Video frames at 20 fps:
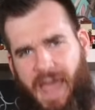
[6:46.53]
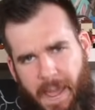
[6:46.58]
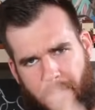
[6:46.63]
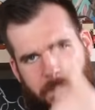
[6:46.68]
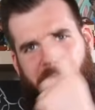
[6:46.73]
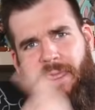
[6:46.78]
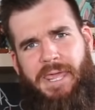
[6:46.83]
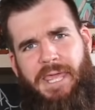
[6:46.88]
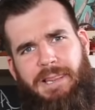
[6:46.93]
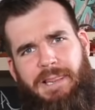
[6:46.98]
Up
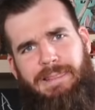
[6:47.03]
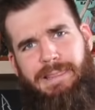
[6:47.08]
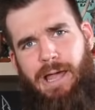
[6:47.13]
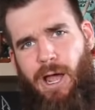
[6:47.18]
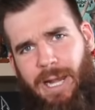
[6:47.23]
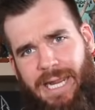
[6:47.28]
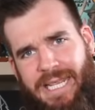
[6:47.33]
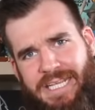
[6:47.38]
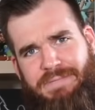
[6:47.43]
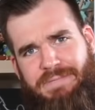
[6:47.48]
the
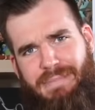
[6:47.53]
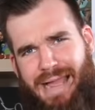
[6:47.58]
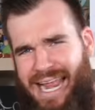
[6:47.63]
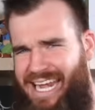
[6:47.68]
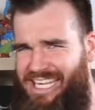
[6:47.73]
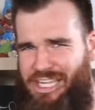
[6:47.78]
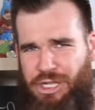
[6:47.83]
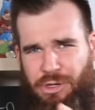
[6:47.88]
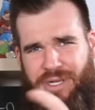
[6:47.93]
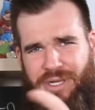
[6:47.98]
lollies,
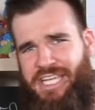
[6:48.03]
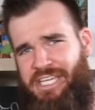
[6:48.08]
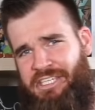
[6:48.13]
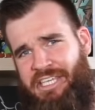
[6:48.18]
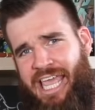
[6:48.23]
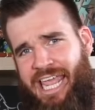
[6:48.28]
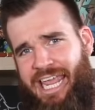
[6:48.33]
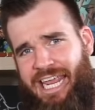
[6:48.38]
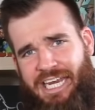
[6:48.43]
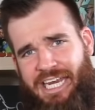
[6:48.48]
mate. You and your
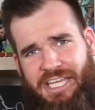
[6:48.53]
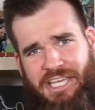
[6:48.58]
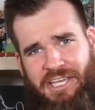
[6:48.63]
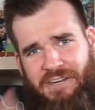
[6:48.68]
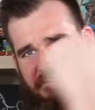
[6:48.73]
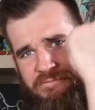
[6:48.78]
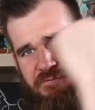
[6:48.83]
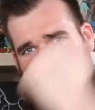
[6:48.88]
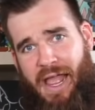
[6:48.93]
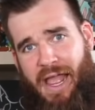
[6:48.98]
candy can
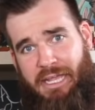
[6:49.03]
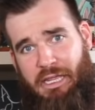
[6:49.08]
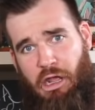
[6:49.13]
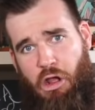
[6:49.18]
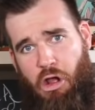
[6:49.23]
fuck